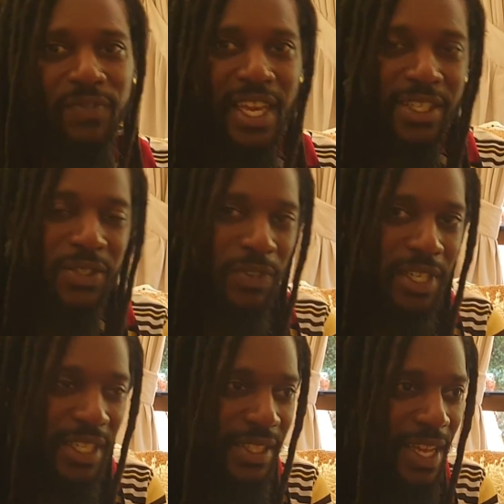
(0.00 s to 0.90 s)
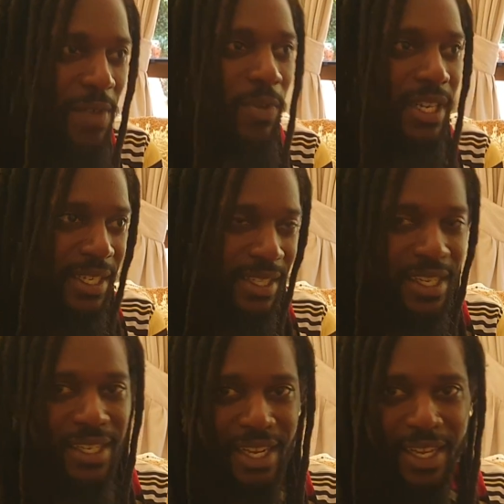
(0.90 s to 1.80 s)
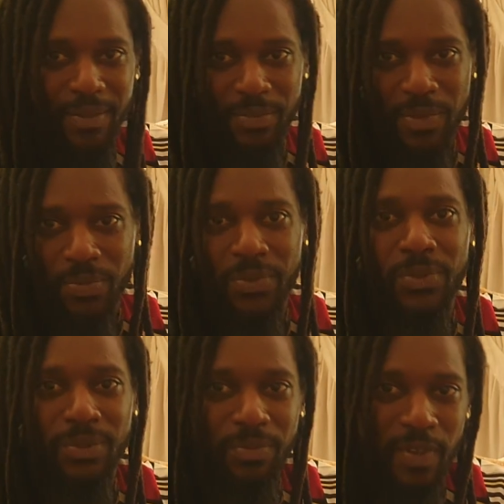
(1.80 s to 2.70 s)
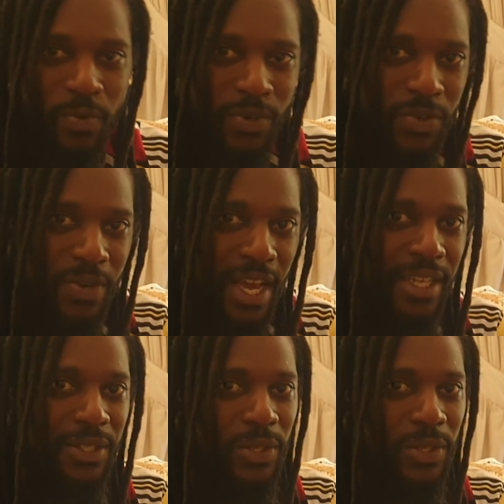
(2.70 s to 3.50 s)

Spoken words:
If that's really a thing, but they said that people do that.